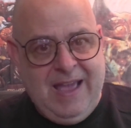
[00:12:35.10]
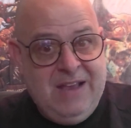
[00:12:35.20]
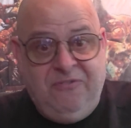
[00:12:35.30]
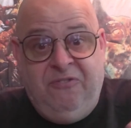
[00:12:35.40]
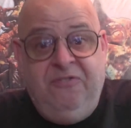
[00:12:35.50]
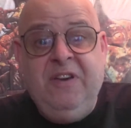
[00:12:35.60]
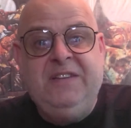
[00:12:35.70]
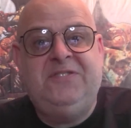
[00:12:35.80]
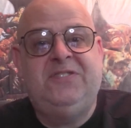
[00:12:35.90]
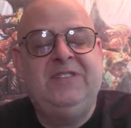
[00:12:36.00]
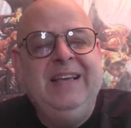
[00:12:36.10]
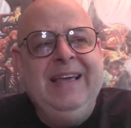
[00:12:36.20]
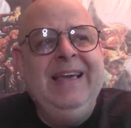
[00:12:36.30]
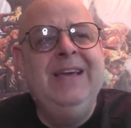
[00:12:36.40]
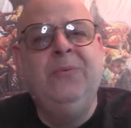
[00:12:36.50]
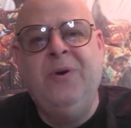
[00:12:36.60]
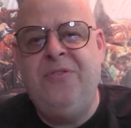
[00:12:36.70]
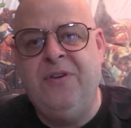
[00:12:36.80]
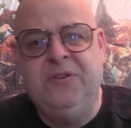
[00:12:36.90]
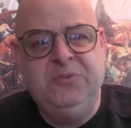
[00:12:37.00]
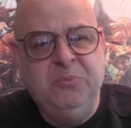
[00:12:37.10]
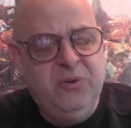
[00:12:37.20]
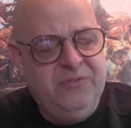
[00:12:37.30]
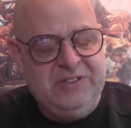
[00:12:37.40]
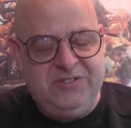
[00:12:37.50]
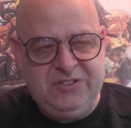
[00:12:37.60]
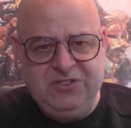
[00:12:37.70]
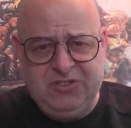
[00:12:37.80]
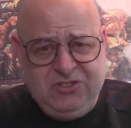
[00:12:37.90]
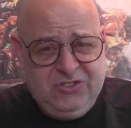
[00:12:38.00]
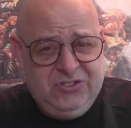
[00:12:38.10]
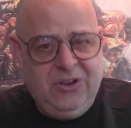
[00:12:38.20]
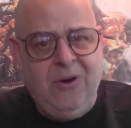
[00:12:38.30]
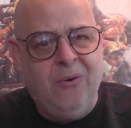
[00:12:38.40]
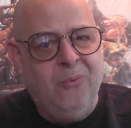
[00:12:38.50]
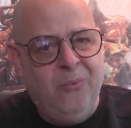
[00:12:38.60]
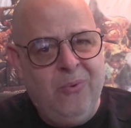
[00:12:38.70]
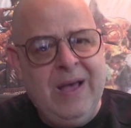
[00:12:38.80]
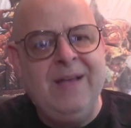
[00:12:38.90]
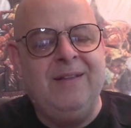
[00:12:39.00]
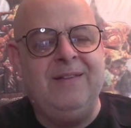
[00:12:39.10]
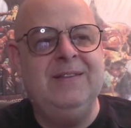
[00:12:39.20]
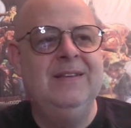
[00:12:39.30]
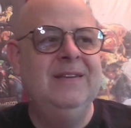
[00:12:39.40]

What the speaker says: fits in with those movies so well.